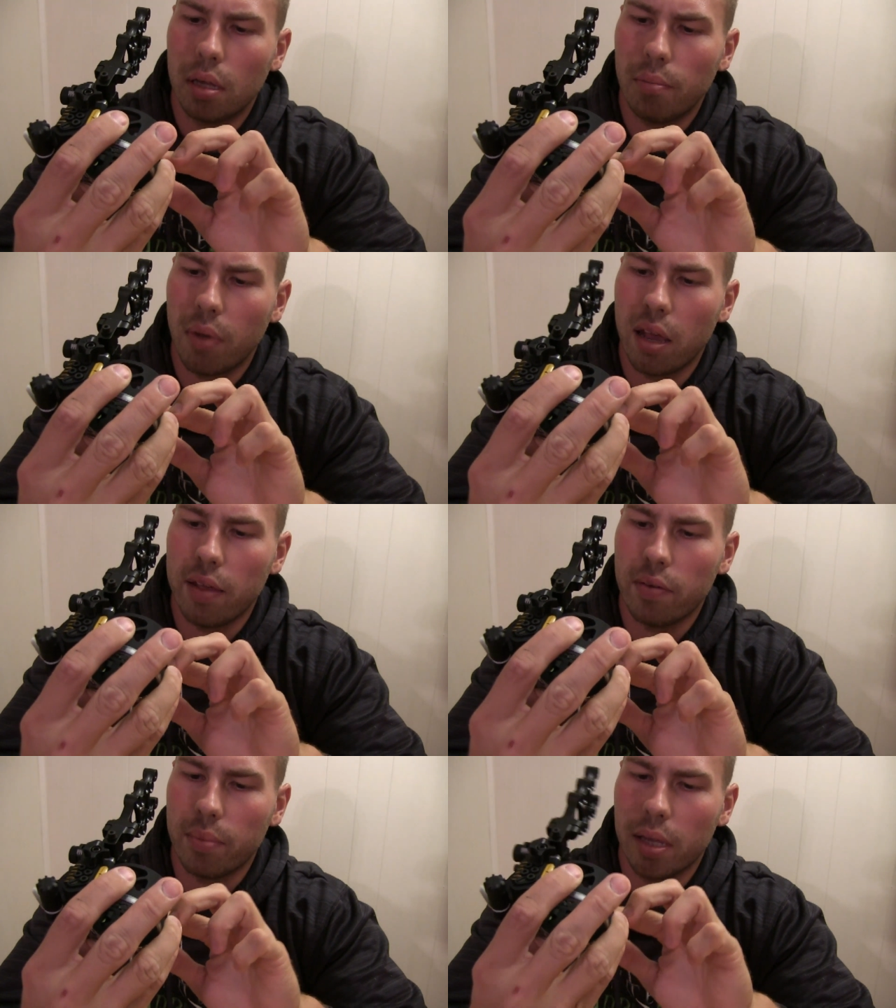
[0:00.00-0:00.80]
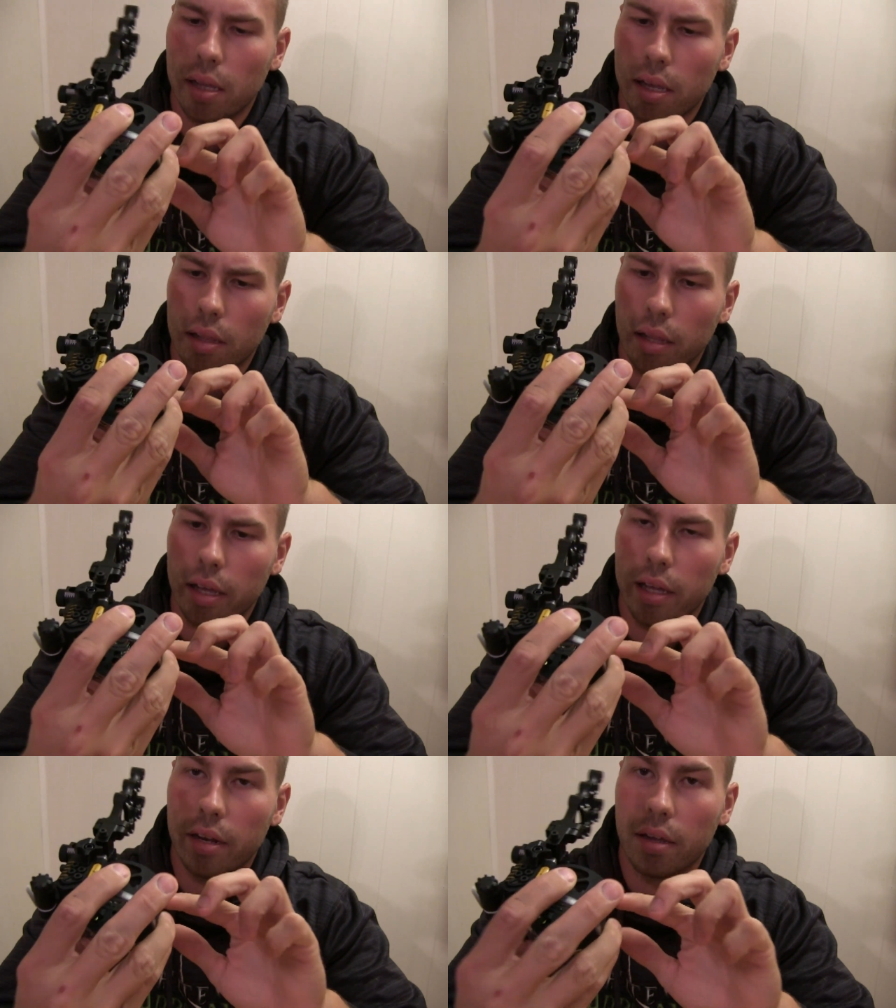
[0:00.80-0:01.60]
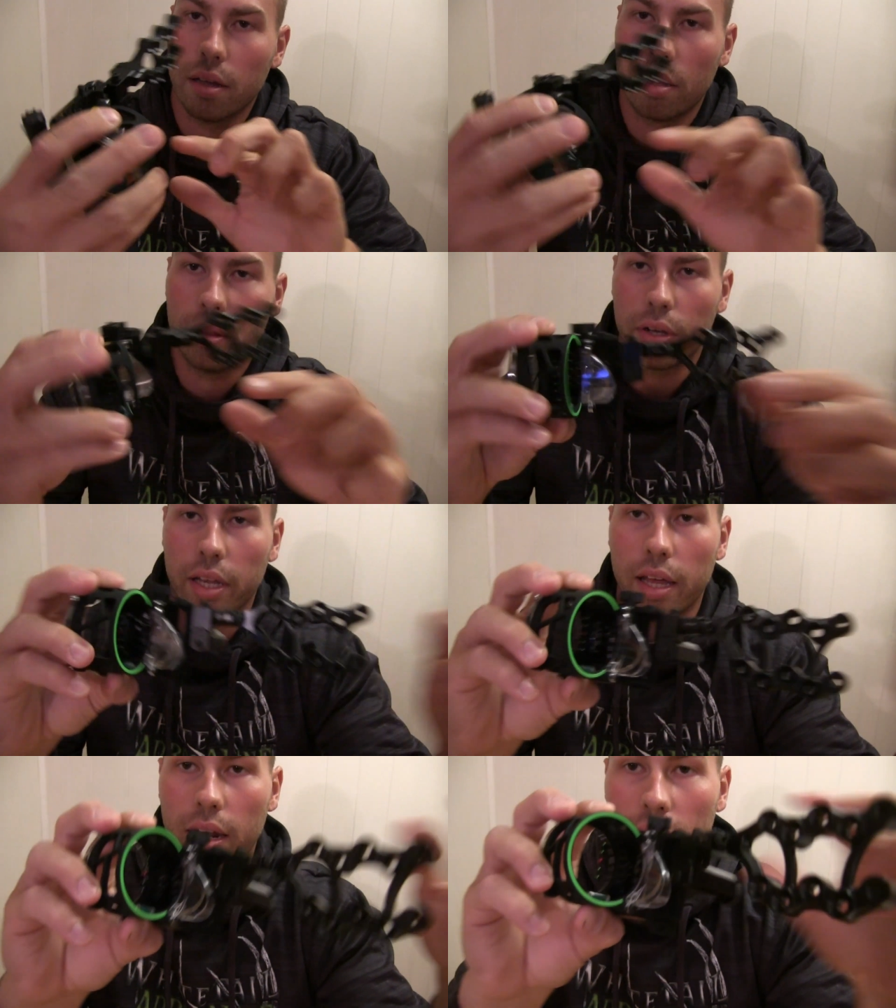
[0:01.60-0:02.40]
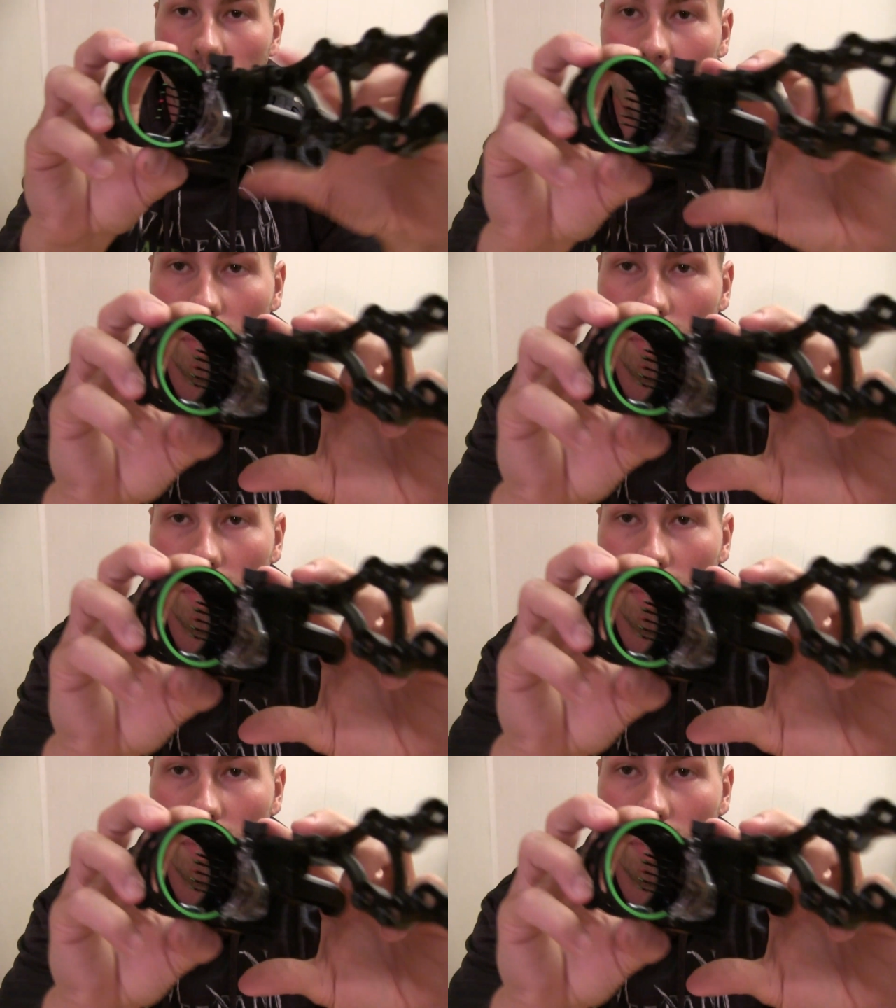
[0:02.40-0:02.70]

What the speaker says: Might even be inlaid looking at it,